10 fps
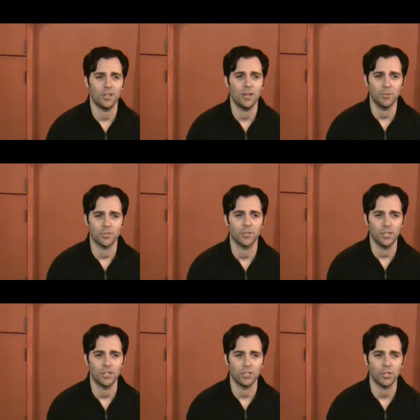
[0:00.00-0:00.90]
thought he was a
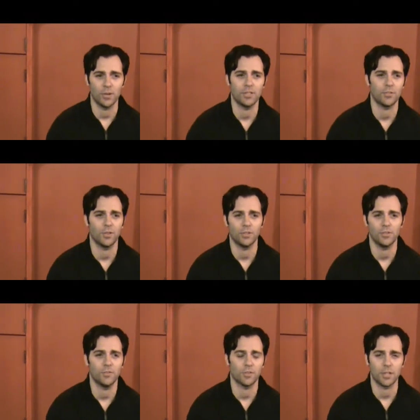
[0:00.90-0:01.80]
really good choice
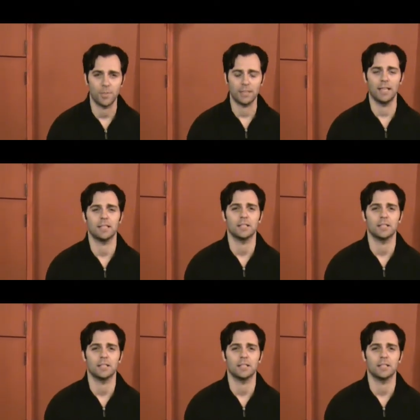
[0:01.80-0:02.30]
for something like